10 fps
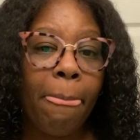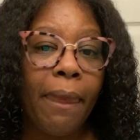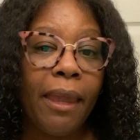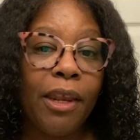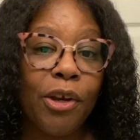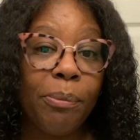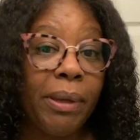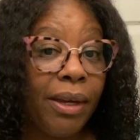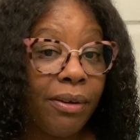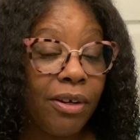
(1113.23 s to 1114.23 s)
And her
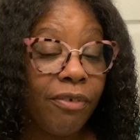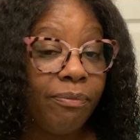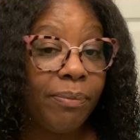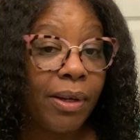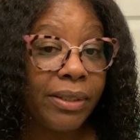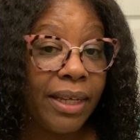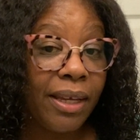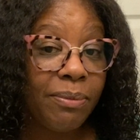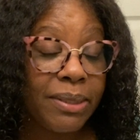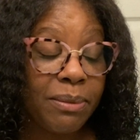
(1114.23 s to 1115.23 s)

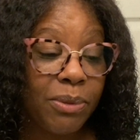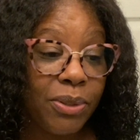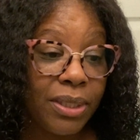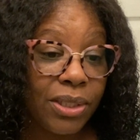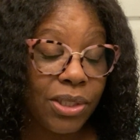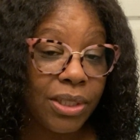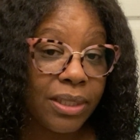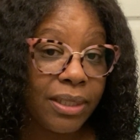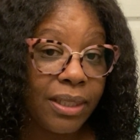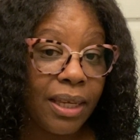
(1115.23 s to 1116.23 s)
dad was a
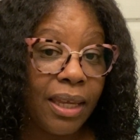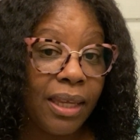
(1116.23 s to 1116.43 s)
musician,